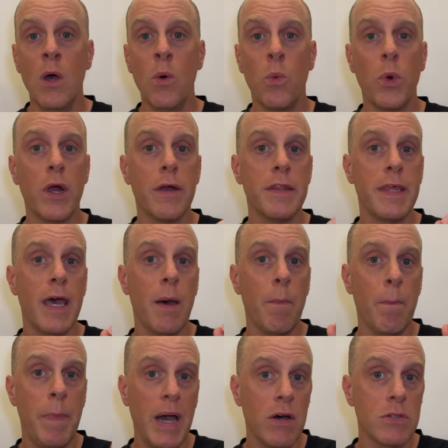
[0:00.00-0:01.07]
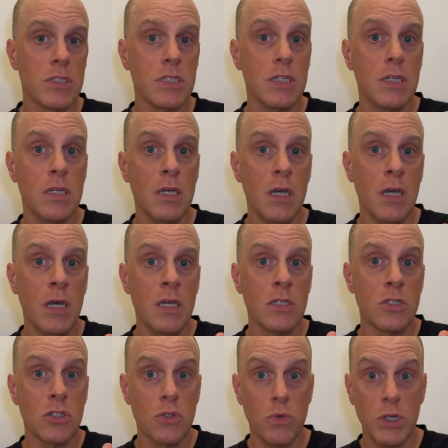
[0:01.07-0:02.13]
where that bouncy,
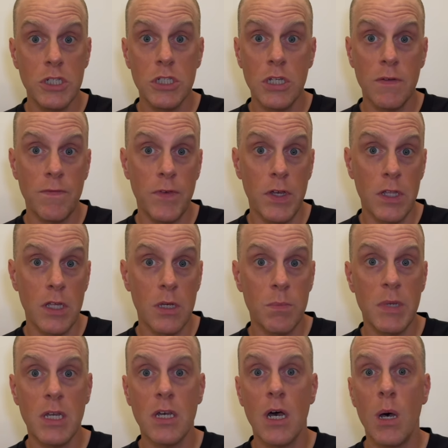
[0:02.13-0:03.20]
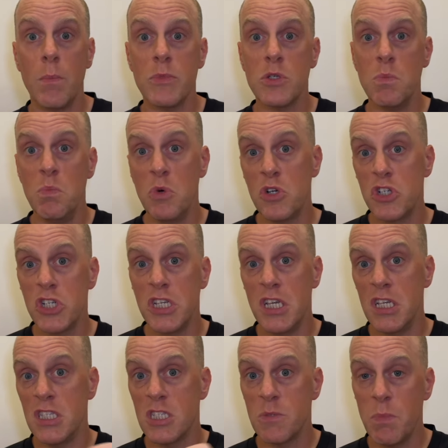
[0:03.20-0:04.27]
squishy feeling becomes mushy
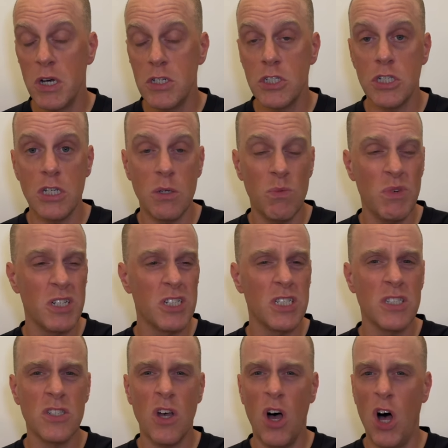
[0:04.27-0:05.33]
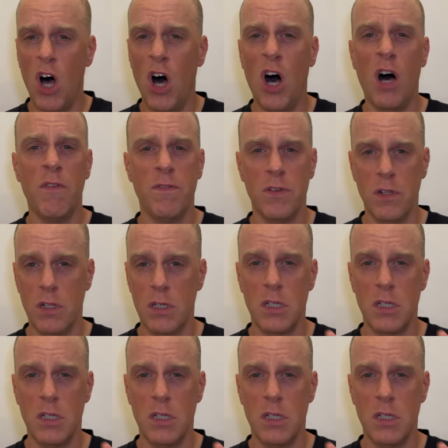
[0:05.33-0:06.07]
and spongy, which is awful.